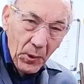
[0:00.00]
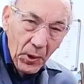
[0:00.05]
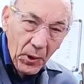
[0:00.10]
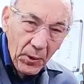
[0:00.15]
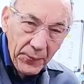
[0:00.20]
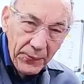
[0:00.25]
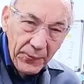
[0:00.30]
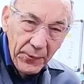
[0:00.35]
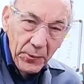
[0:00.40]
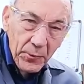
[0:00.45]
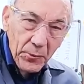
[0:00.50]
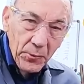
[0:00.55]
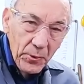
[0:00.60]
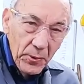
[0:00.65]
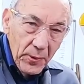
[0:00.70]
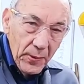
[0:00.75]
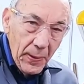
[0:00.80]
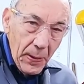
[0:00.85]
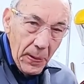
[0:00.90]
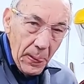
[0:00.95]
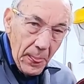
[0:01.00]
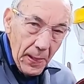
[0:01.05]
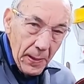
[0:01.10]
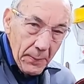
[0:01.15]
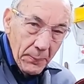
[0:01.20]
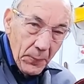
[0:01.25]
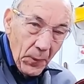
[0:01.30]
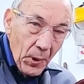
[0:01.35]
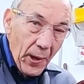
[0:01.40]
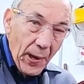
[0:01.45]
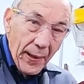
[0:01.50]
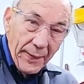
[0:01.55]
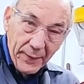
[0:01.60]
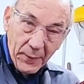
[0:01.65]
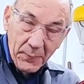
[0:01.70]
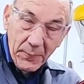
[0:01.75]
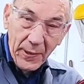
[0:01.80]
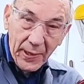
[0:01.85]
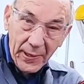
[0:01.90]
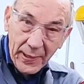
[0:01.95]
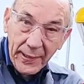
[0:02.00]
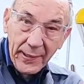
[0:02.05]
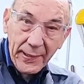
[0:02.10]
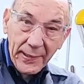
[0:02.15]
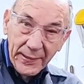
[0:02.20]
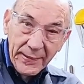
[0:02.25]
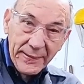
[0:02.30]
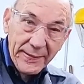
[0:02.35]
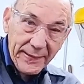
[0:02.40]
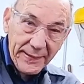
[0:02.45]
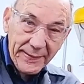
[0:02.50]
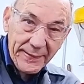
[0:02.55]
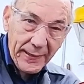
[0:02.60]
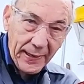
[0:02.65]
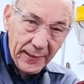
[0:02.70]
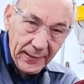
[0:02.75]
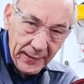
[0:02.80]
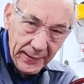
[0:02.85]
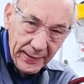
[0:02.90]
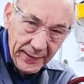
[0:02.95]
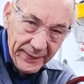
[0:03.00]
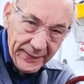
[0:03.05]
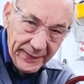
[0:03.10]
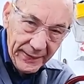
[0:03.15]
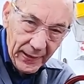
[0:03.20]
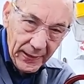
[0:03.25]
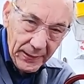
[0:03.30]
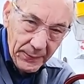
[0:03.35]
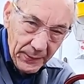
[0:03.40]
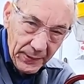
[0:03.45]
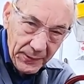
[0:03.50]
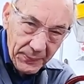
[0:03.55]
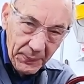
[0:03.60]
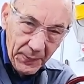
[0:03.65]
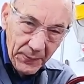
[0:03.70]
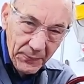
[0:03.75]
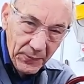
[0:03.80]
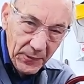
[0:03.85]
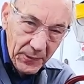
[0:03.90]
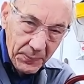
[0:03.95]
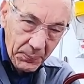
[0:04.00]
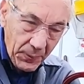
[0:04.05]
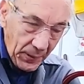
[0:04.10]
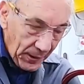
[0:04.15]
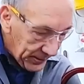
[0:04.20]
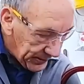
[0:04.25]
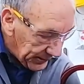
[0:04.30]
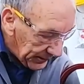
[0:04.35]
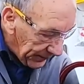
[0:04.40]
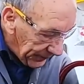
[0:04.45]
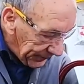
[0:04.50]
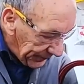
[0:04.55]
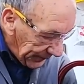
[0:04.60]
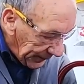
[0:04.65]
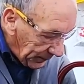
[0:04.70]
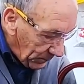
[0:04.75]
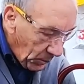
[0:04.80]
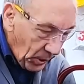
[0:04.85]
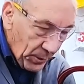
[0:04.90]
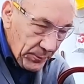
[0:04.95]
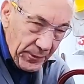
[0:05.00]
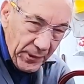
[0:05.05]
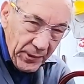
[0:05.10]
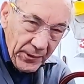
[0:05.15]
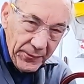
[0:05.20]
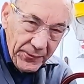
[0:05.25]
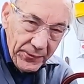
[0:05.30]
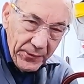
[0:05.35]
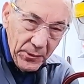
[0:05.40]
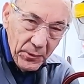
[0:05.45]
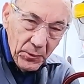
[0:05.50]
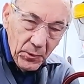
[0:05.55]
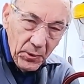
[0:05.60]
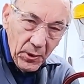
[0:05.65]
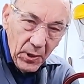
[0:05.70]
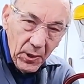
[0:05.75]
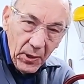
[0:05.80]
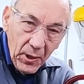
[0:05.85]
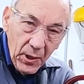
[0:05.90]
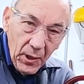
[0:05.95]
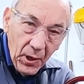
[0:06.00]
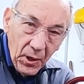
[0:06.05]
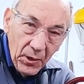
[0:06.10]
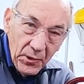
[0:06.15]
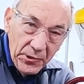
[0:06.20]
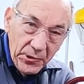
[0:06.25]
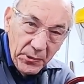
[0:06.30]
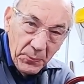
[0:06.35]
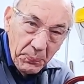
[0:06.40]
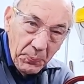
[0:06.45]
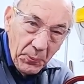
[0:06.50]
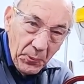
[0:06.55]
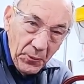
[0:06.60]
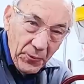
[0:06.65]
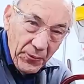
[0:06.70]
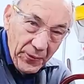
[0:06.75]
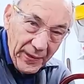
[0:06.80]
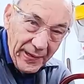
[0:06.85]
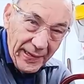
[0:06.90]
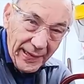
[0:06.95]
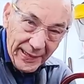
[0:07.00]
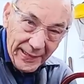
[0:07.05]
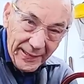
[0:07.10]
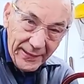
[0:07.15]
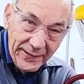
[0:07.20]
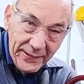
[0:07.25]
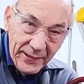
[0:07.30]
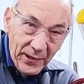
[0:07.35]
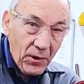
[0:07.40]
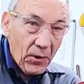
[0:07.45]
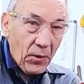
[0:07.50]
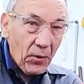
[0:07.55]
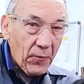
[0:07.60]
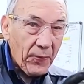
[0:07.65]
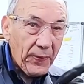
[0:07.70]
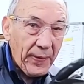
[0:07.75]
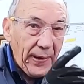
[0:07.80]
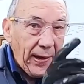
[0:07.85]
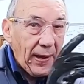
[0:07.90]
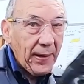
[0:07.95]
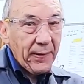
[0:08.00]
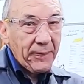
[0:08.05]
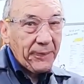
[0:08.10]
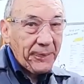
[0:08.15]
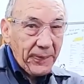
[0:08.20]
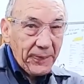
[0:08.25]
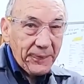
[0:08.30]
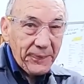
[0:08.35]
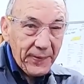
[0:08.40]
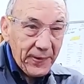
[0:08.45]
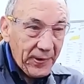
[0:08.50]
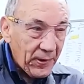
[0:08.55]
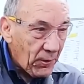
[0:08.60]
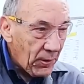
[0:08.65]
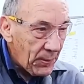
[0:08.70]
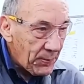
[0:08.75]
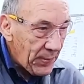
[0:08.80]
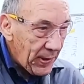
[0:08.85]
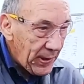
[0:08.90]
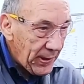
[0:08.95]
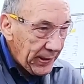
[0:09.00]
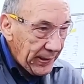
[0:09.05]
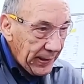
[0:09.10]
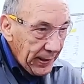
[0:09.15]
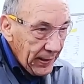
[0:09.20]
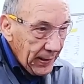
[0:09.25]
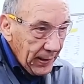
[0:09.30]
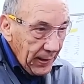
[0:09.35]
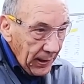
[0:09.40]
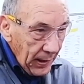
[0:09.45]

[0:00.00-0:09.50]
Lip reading: what I'll do, my other Mini is exactly the same, it's been replaced. So I think what I'm going to do, I shall put these on the other 59 Mini